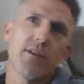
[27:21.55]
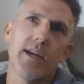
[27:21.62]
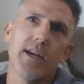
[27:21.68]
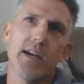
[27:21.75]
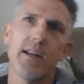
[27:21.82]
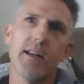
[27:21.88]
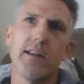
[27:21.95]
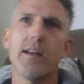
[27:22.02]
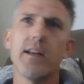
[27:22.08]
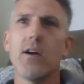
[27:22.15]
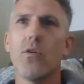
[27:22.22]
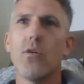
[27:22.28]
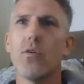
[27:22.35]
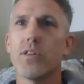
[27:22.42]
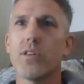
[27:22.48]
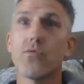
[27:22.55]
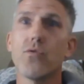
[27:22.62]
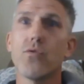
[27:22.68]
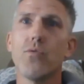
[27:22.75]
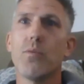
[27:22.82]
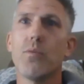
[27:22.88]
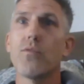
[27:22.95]
and or the
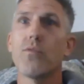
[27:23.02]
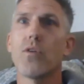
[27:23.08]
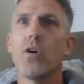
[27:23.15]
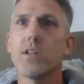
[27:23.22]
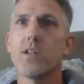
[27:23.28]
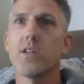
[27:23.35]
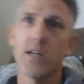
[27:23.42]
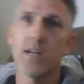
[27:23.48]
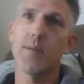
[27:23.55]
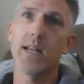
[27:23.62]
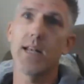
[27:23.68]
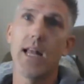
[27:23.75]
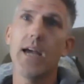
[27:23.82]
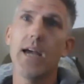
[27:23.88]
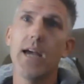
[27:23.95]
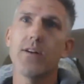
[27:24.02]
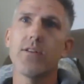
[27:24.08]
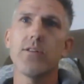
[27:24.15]
group overall is a little bit lighter.